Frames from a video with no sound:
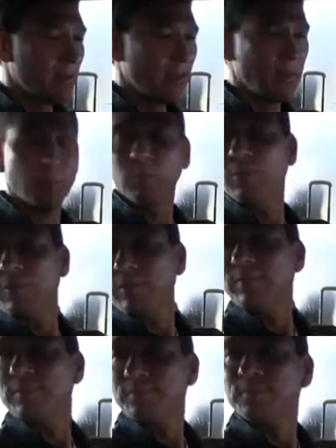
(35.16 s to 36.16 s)
themes.
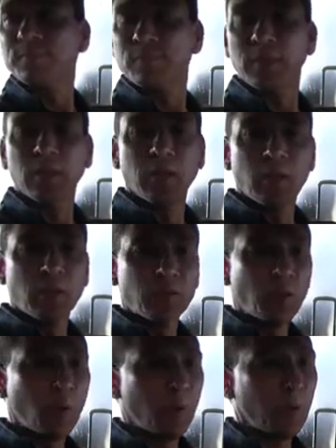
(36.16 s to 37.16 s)

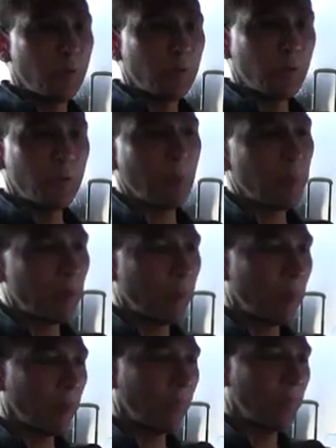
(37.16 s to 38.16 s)
Mm-hmm. So some of
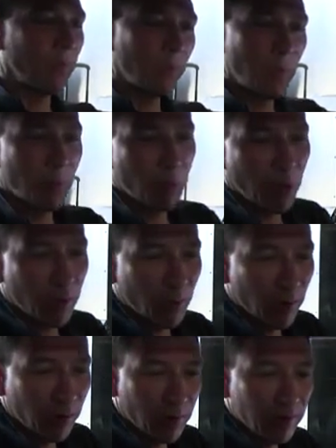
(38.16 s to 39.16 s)
the bright
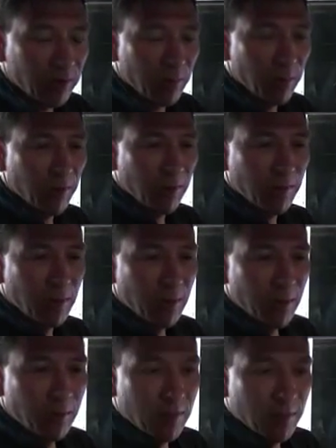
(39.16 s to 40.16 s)
work, right? Some of
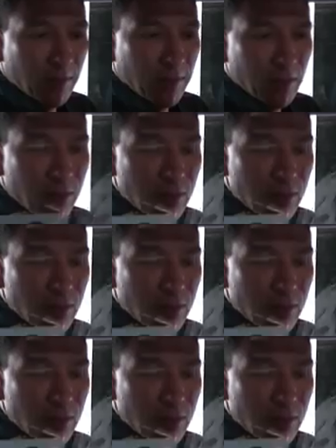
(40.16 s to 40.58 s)
the